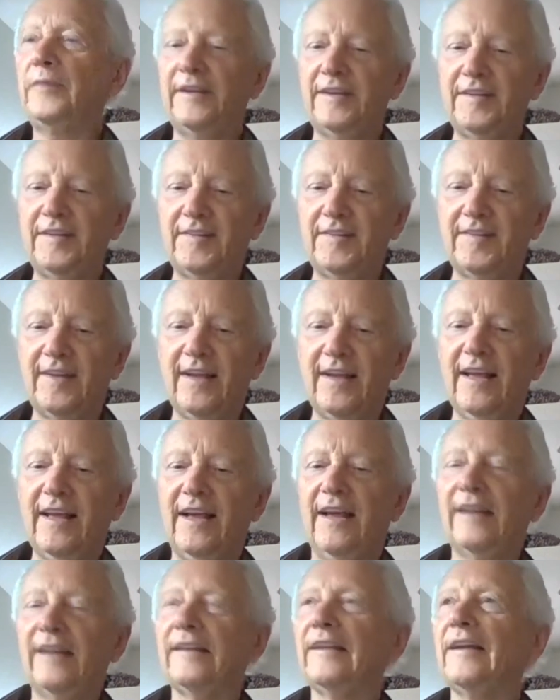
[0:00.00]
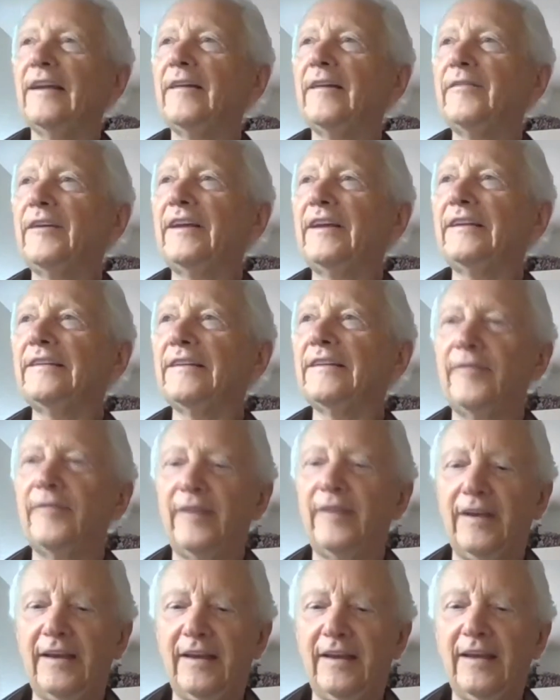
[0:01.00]
peace and loving
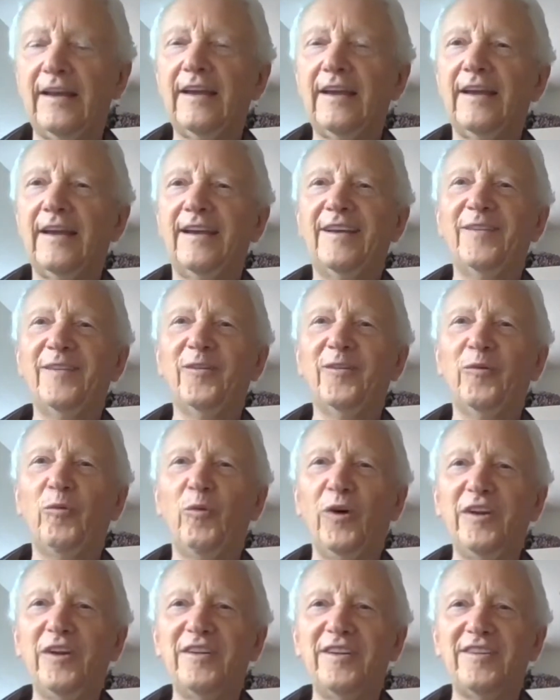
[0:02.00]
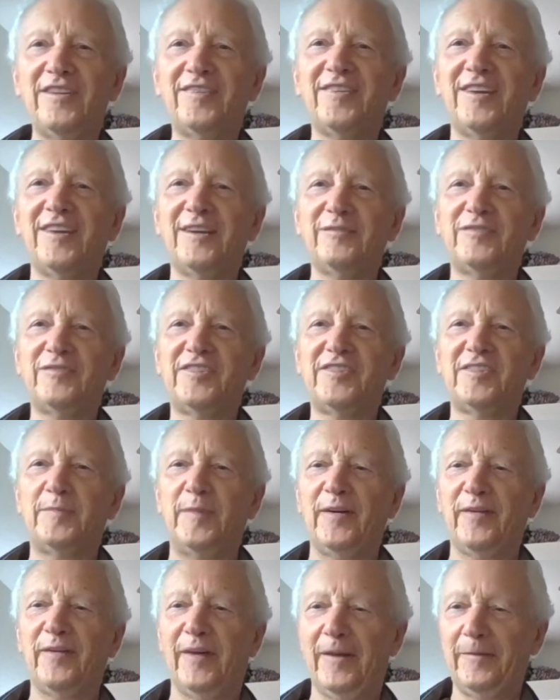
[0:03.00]
living in the oneness of
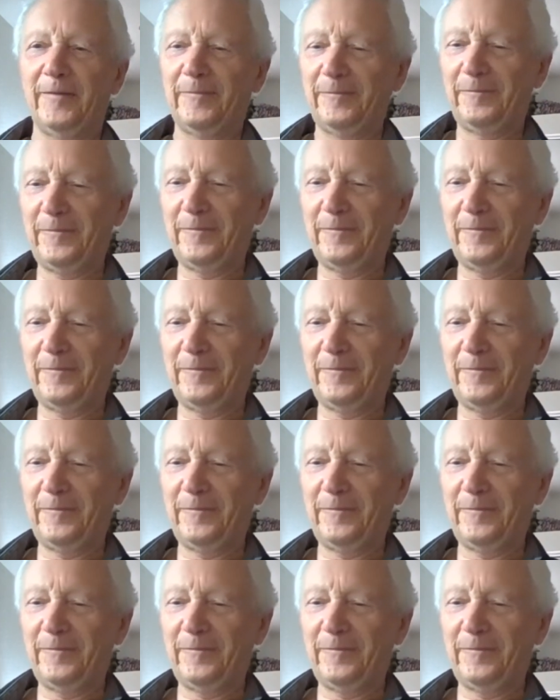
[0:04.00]
spirit.